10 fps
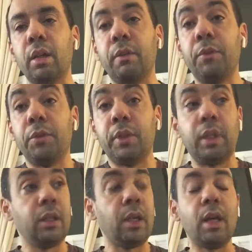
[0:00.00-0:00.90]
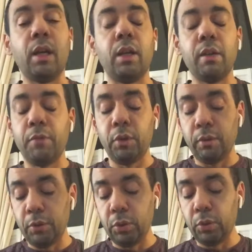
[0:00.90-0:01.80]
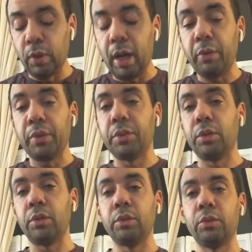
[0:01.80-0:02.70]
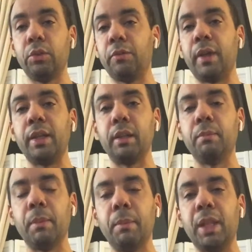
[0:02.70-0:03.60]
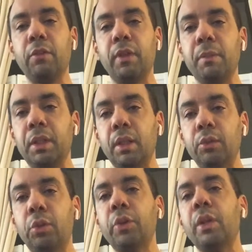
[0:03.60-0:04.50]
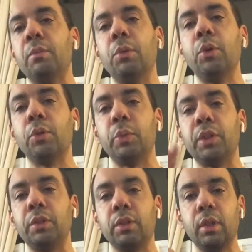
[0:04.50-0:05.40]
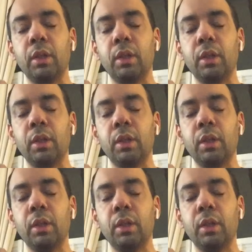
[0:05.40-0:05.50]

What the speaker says: if you sing, if you do Irish songs, you find many of them in the Dorian mode, which is